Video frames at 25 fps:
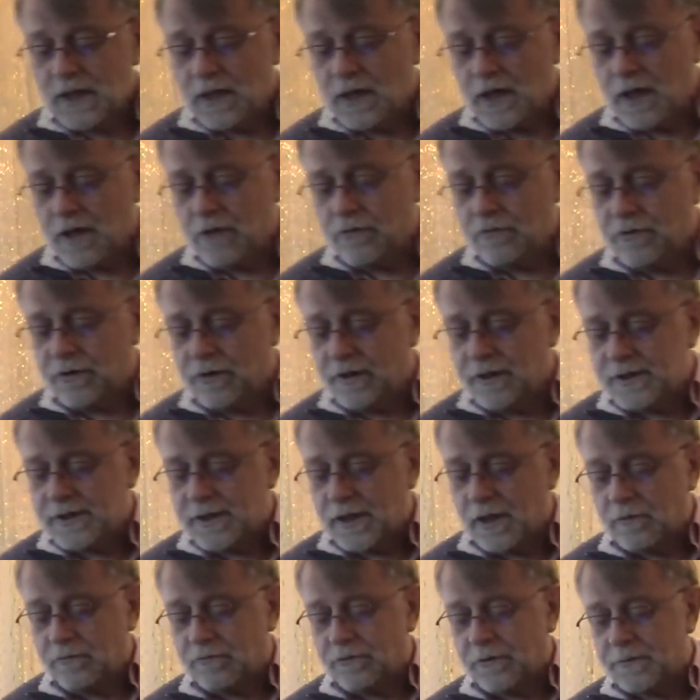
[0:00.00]
Uh, very
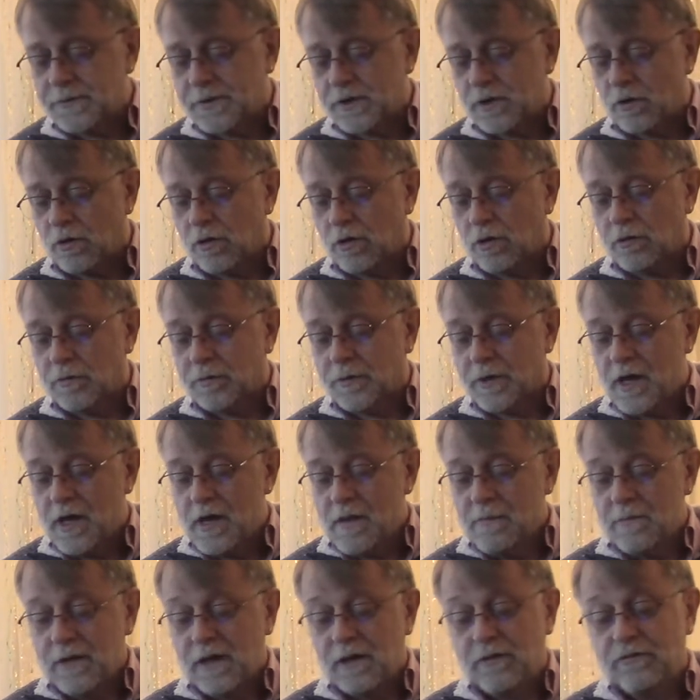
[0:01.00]
self-absorbed,
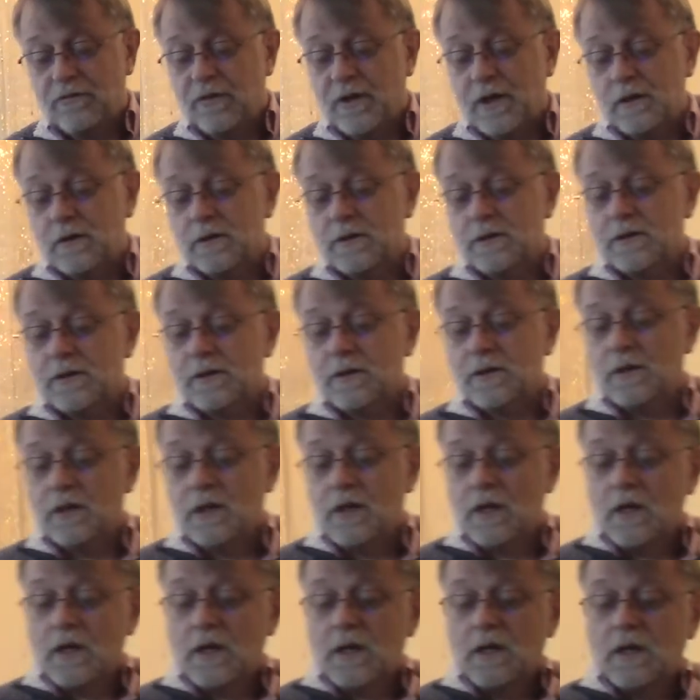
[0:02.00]
may feel
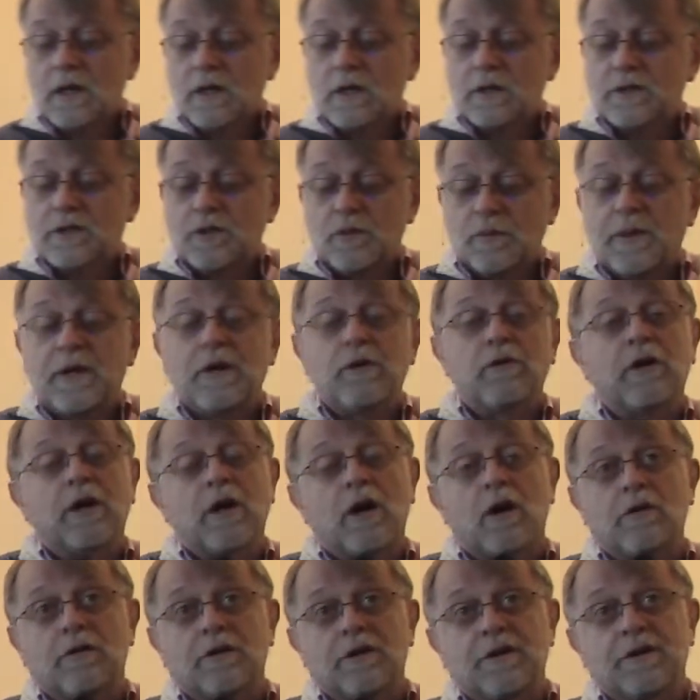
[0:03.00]

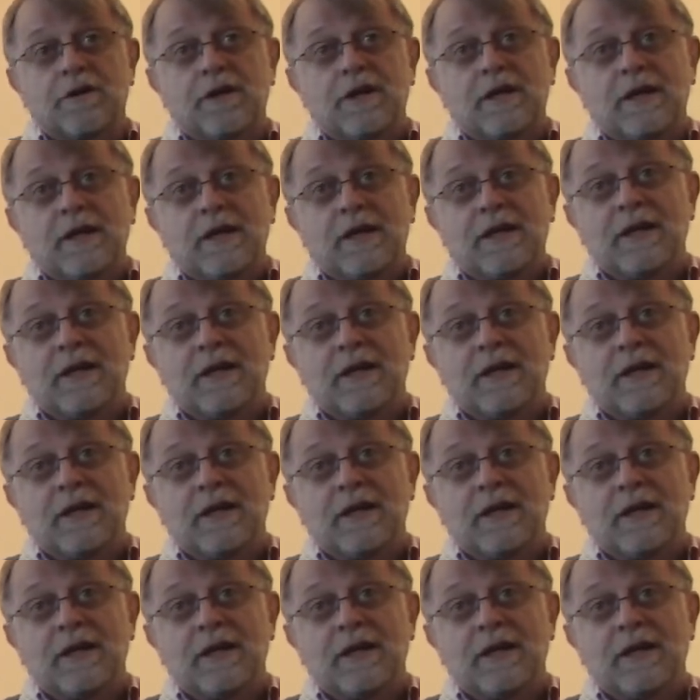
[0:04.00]
superiority.